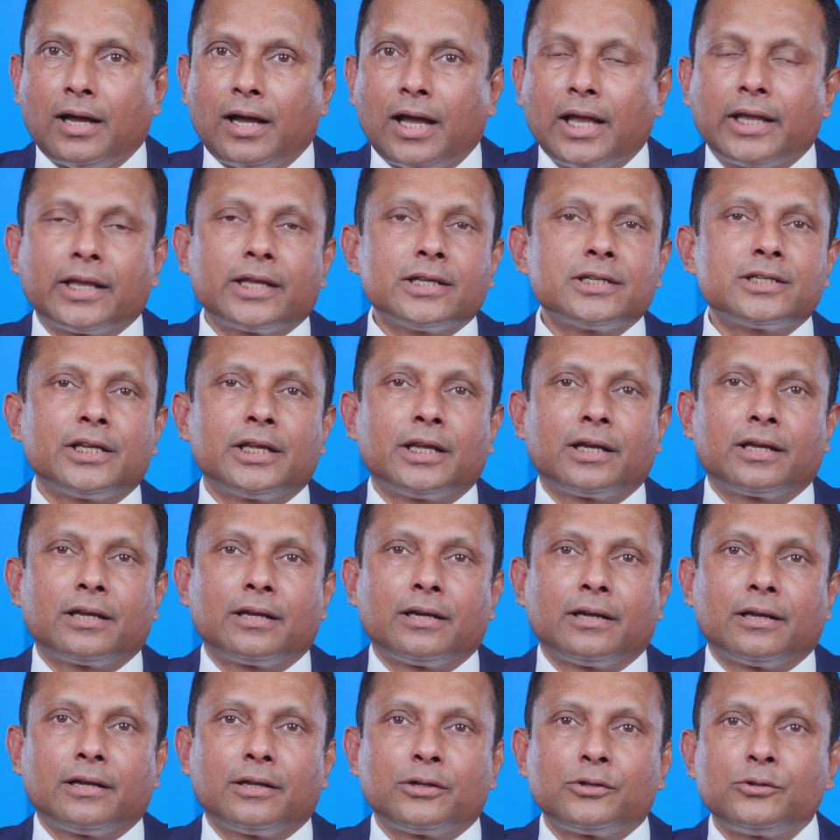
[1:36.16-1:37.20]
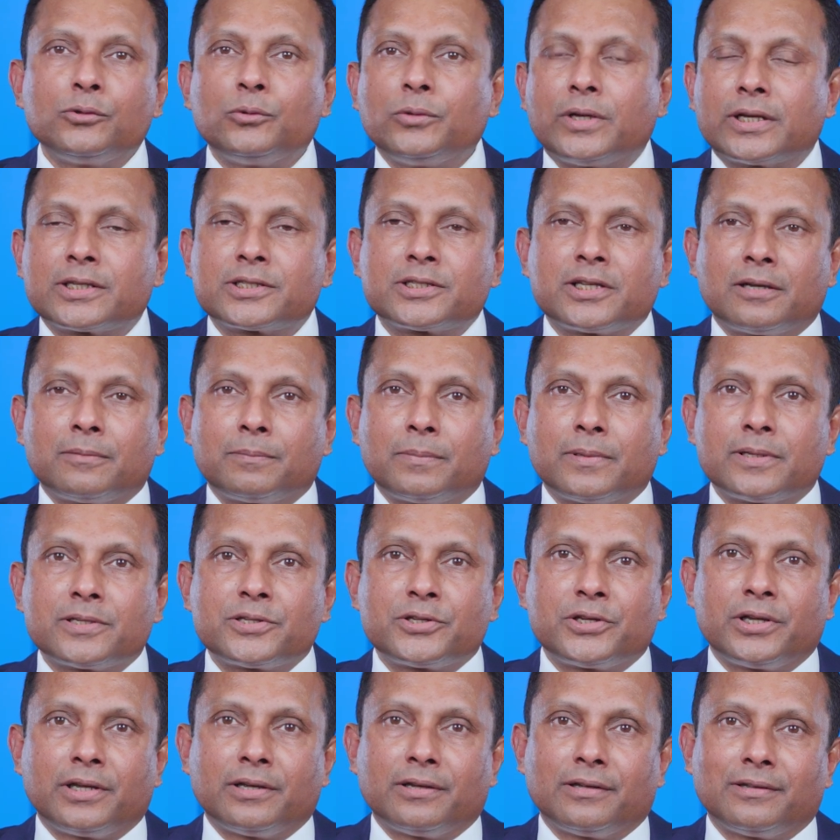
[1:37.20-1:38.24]
I can take two examples
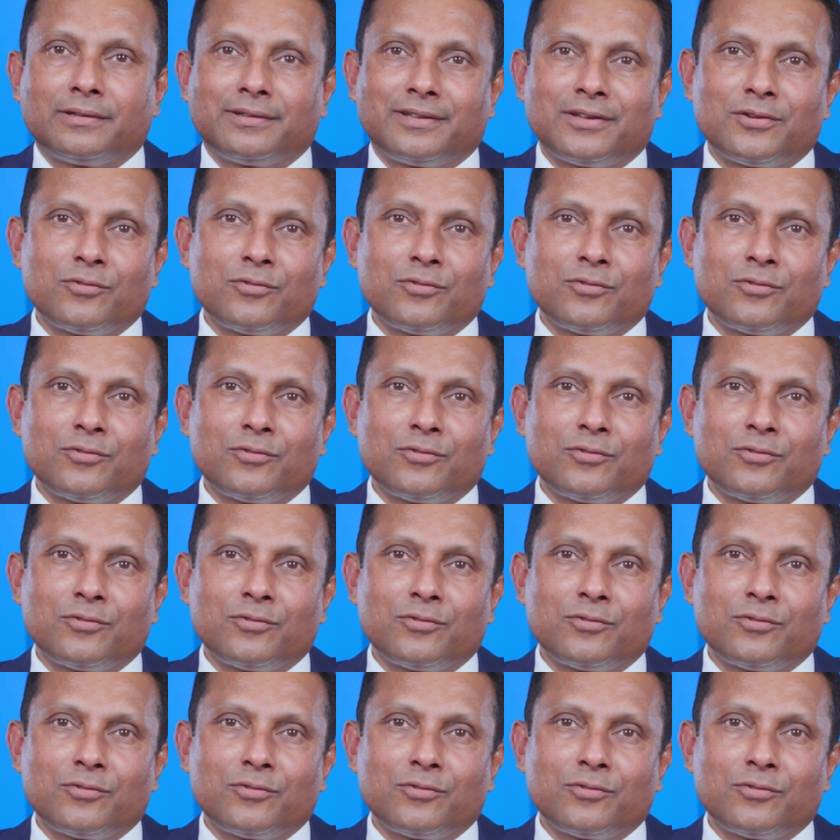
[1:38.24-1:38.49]
here.